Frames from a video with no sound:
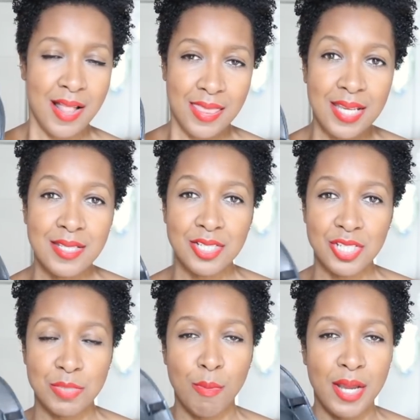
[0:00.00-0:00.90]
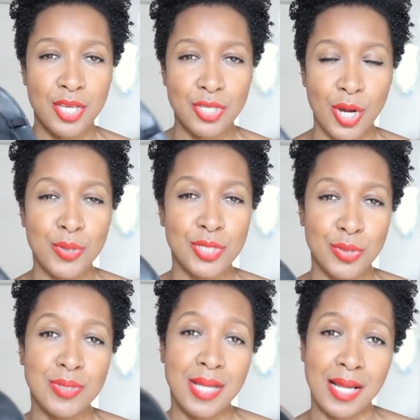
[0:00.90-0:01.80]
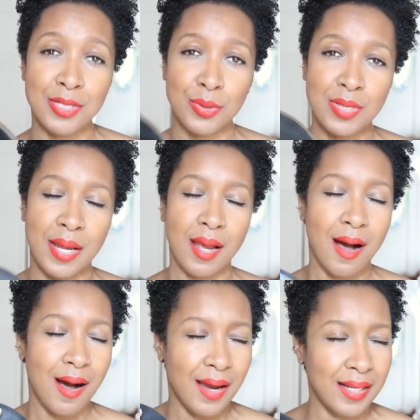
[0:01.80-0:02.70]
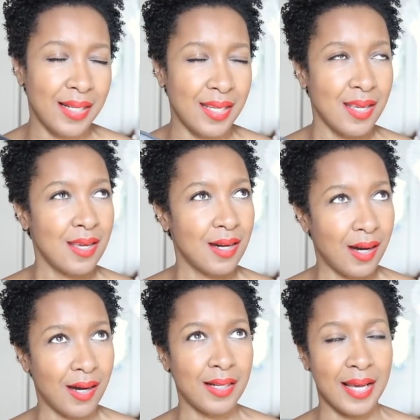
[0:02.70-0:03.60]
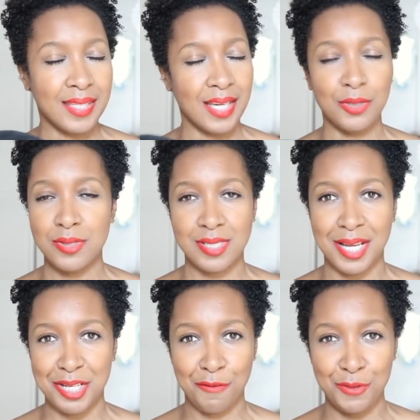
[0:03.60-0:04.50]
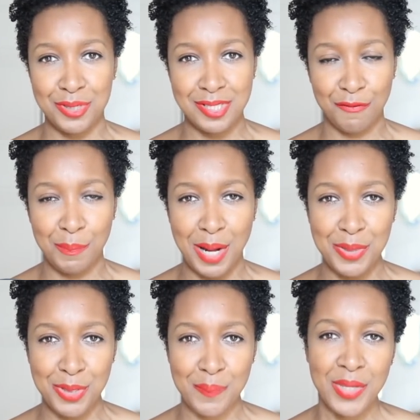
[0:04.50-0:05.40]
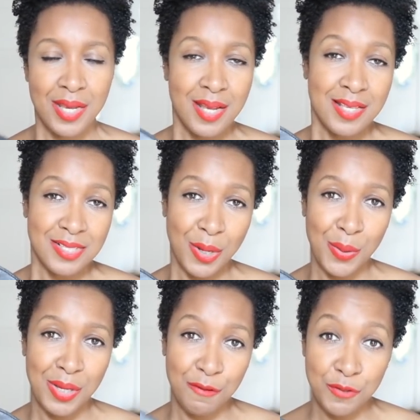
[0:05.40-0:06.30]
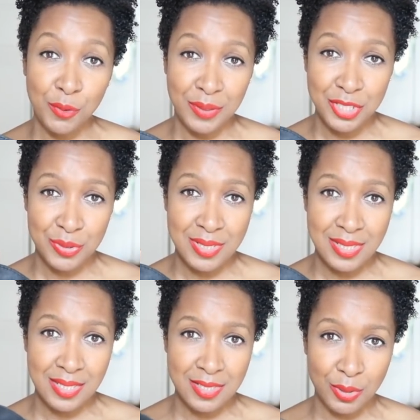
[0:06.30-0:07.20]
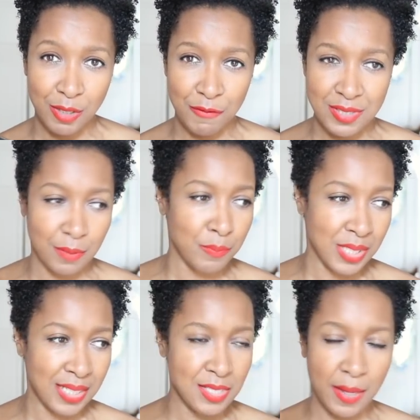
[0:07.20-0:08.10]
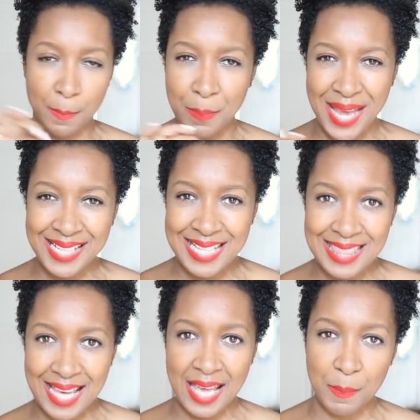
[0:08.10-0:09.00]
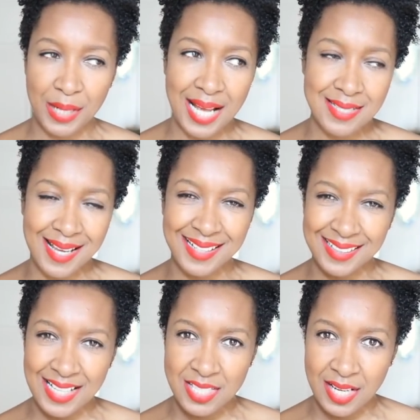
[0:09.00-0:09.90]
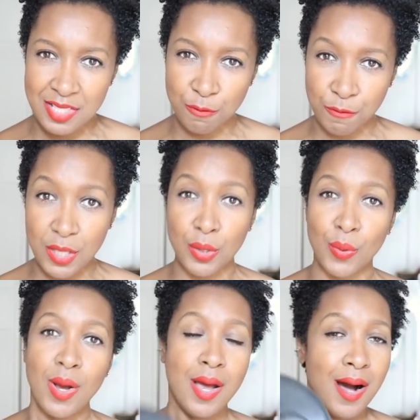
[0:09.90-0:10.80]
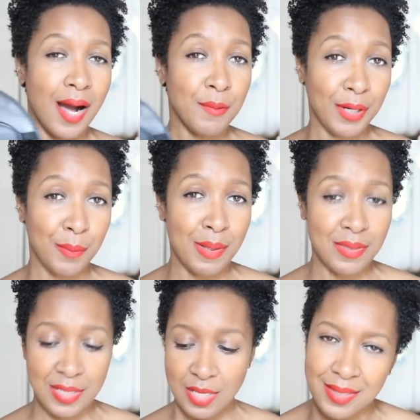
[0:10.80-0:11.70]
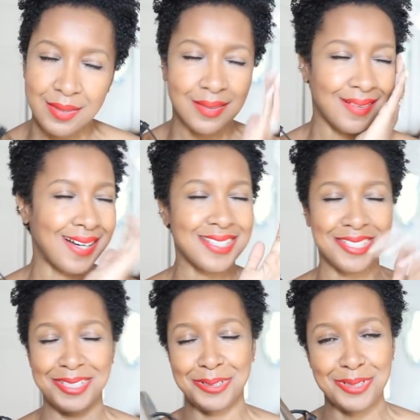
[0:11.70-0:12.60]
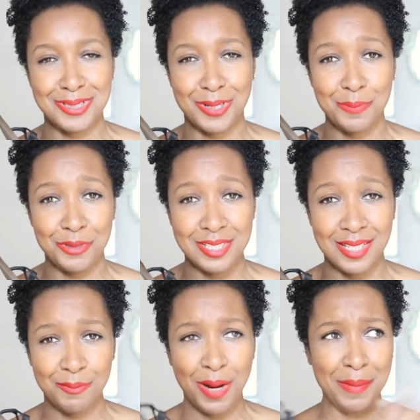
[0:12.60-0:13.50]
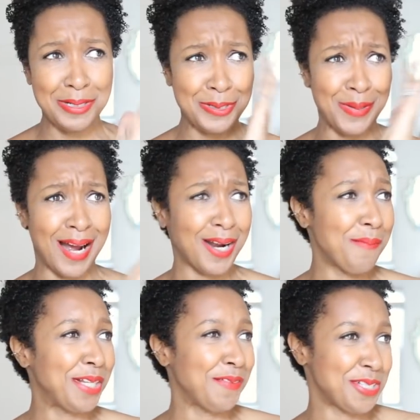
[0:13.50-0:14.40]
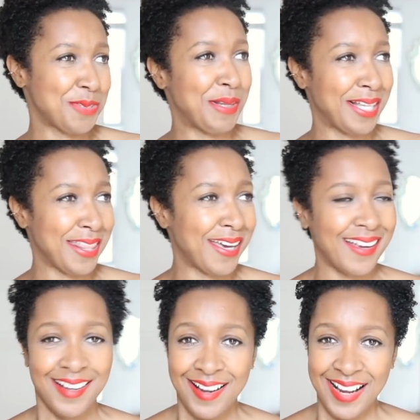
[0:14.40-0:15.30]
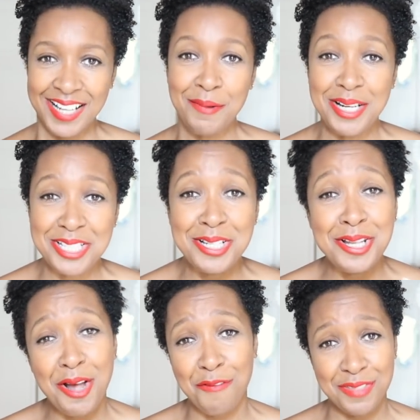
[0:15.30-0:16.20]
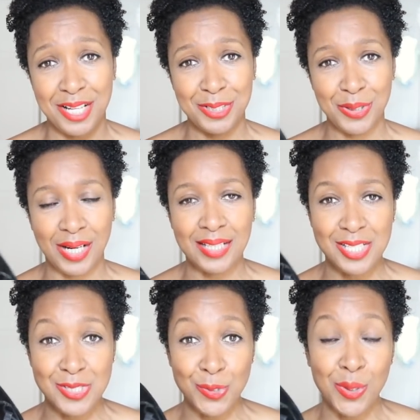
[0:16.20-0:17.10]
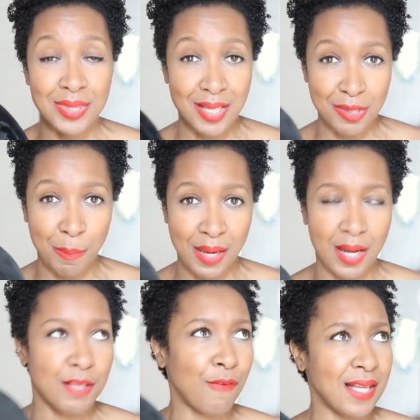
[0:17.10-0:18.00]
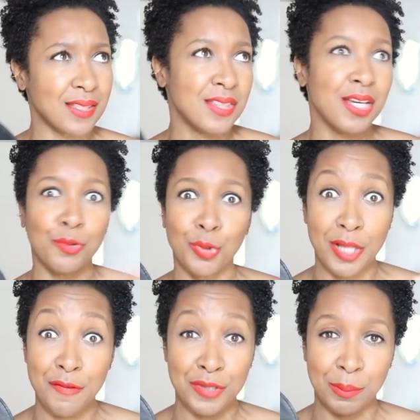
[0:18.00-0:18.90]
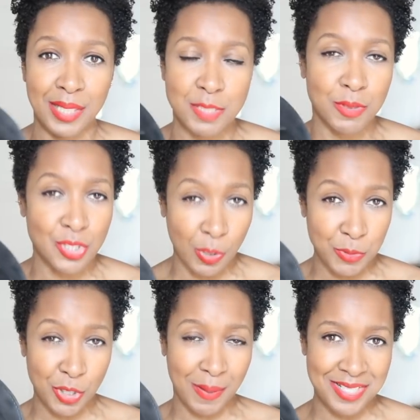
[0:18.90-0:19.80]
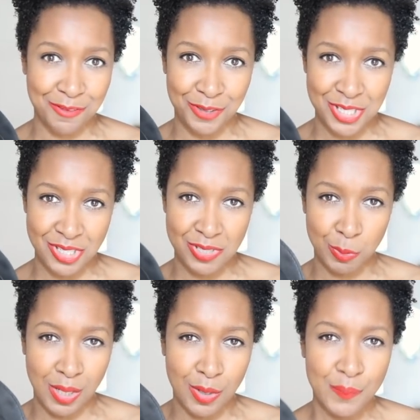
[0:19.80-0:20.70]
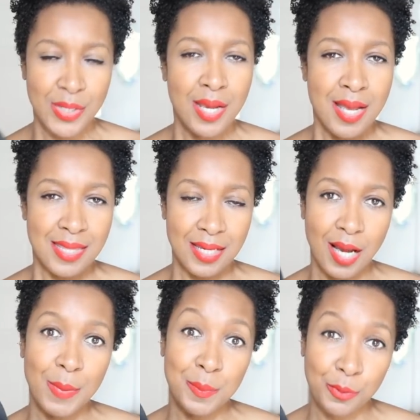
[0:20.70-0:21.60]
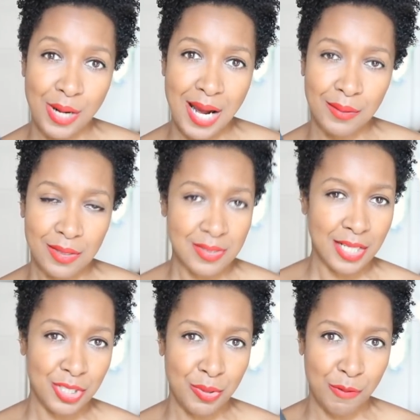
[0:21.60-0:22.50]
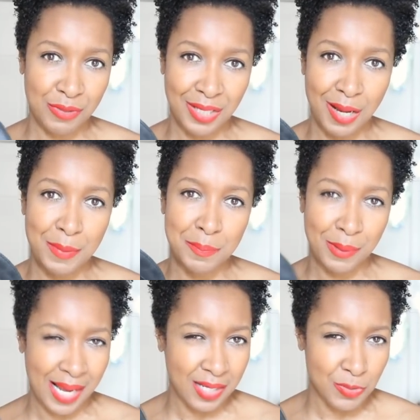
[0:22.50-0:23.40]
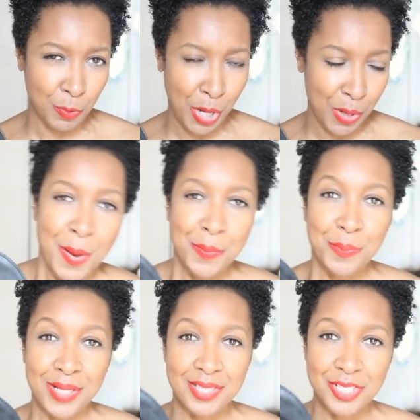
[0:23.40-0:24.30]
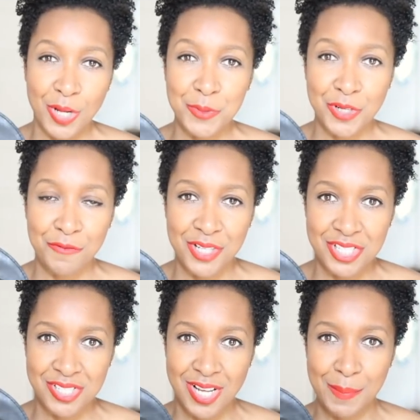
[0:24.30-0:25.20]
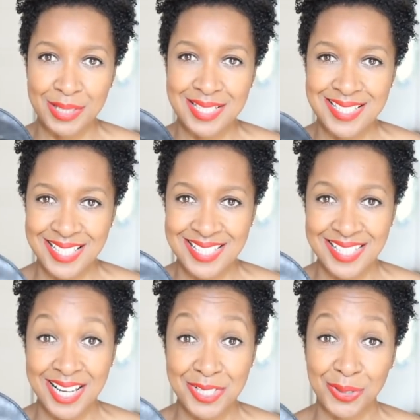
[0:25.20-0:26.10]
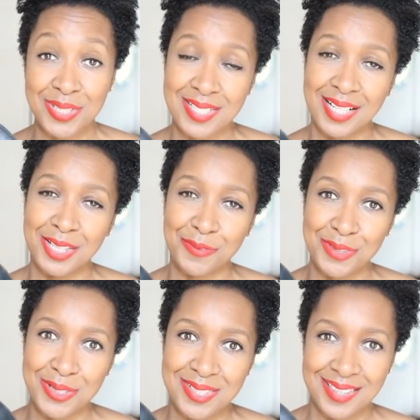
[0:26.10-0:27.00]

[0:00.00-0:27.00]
These are just my go-to sandals. I highly high I cannot say enough good stuff about them. So if you're interested in looking for something that's like barely there but has that gladiator feel, I recommend these. Oh, I just think it looks so pretty. Why am I doing, I can't believe it just went like that. Anyway, I just love that look. And I saw another pair. In fact, they're over the place, but Topshop has a version as well. They come in brown. I'll let you know if they come in black as well. But the Topshop versions come in at $68 and I love those.